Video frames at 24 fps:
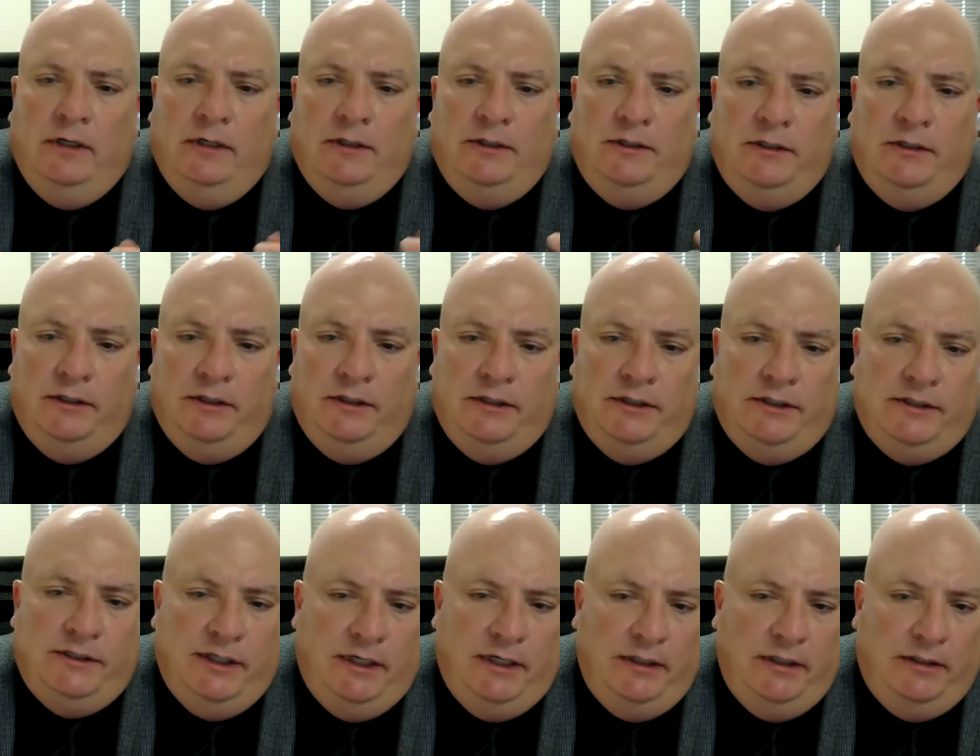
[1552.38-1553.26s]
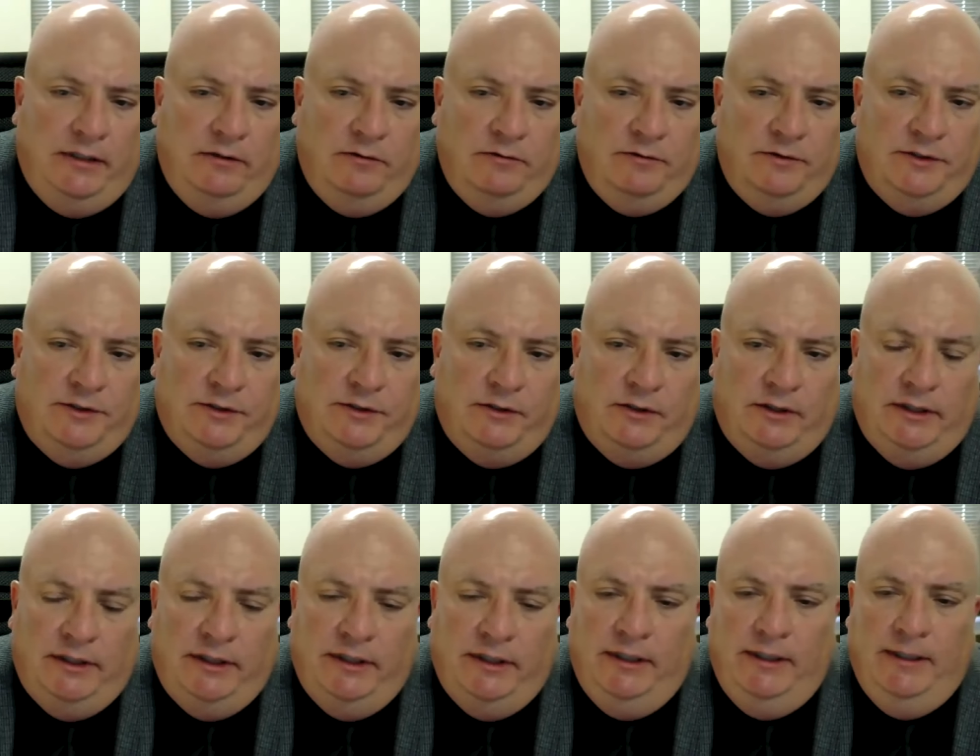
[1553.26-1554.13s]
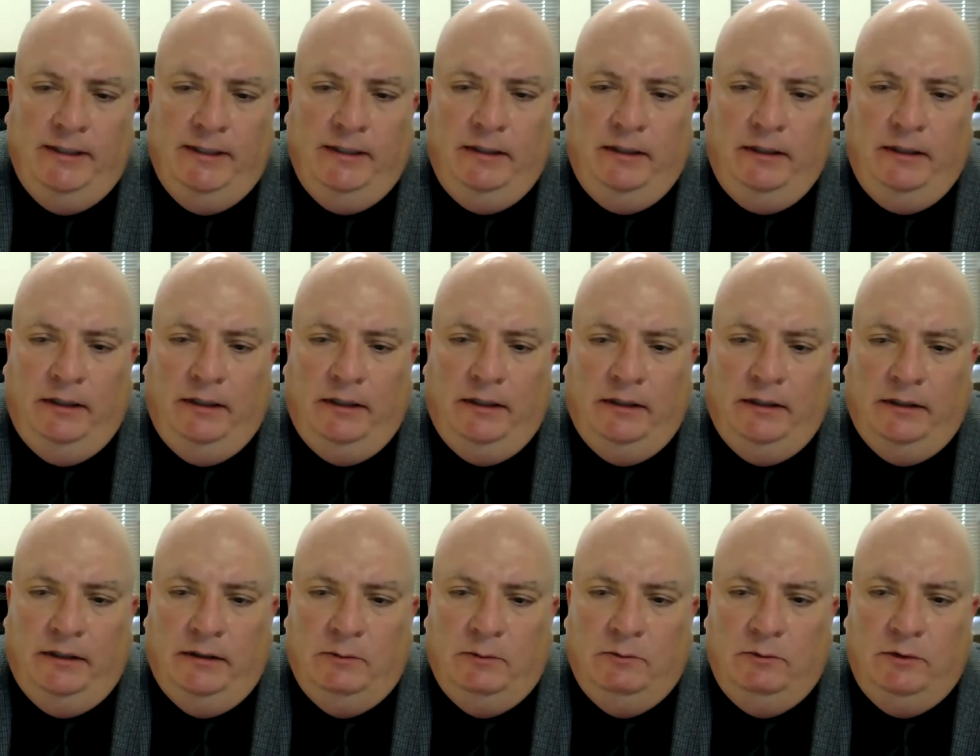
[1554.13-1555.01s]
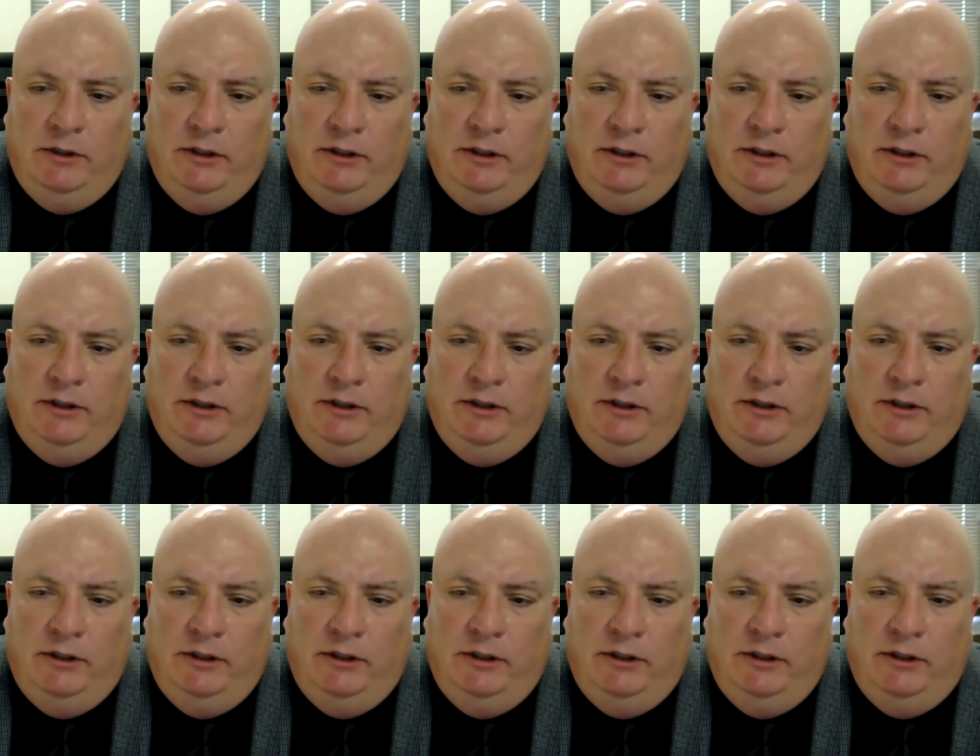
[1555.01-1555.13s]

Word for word: So the dissent goes on. Uh,